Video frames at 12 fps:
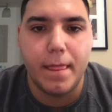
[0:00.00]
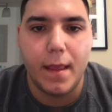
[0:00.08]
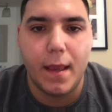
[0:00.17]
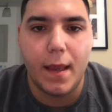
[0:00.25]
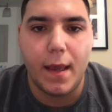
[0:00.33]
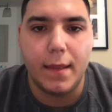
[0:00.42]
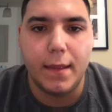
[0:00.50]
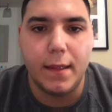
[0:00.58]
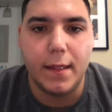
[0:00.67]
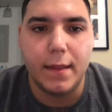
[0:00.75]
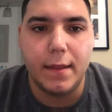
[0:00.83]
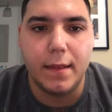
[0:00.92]
and
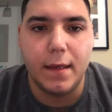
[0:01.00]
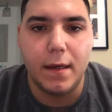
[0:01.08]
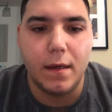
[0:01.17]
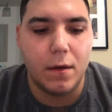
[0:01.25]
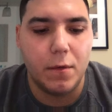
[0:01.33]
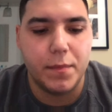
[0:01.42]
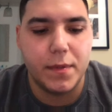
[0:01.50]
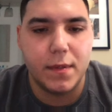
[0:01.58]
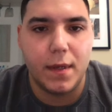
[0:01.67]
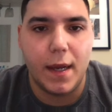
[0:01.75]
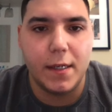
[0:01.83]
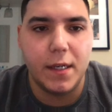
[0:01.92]
delete, oops,
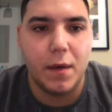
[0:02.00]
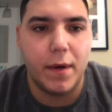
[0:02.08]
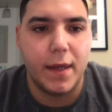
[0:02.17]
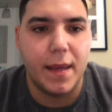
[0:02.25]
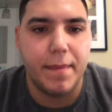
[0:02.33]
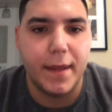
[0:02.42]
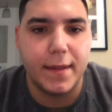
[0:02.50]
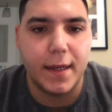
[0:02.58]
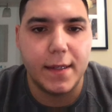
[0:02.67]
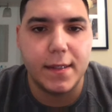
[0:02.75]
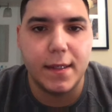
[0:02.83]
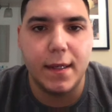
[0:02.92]
actually I want to keep that
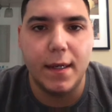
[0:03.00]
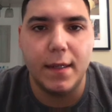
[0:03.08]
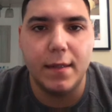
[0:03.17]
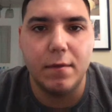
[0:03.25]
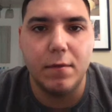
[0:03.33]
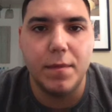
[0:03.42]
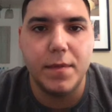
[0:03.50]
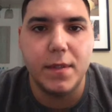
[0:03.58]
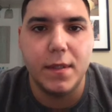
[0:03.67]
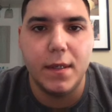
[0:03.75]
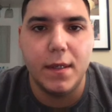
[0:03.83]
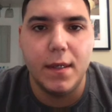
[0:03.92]
text, whoops,
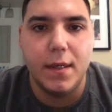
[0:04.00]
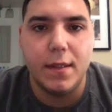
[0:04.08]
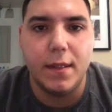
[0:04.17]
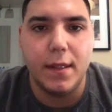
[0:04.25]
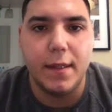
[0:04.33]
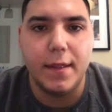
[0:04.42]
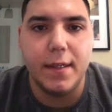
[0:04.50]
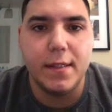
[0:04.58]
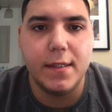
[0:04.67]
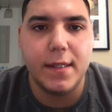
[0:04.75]
delete this.